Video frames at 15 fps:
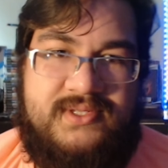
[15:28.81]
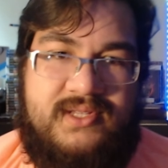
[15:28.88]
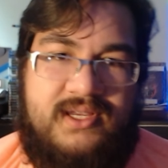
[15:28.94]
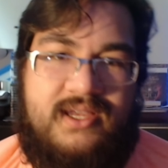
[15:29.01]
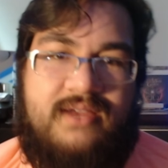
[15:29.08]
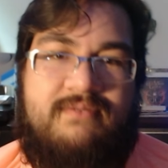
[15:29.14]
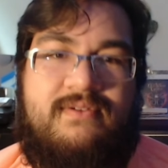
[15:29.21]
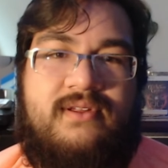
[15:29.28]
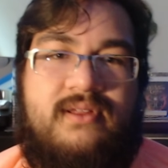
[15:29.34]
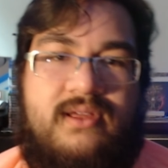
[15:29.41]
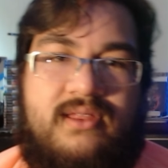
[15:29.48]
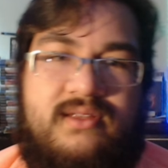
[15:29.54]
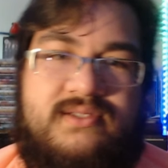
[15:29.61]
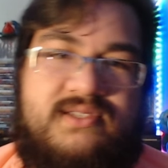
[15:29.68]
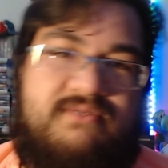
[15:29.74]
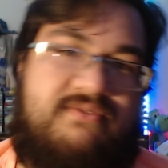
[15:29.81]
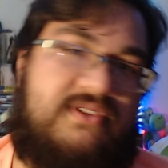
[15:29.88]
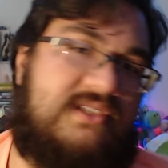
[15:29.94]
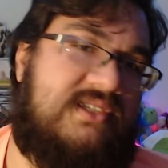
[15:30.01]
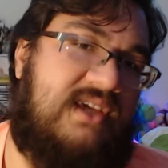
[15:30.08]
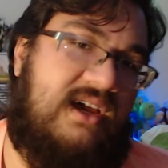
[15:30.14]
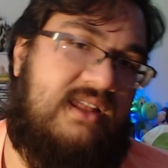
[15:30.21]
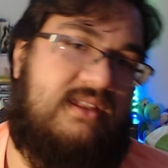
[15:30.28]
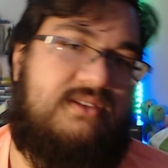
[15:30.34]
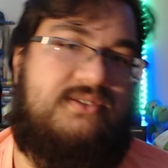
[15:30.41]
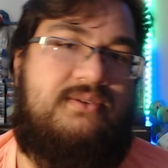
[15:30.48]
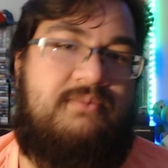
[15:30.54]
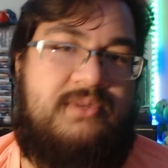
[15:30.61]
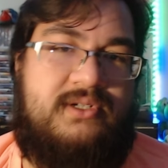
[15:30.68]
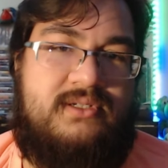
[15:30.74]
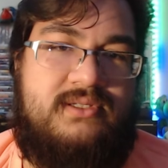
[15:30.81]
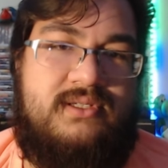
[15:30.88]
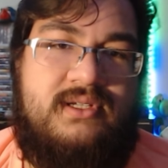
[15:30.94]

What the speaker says: Like, I feel like there's a facade that you build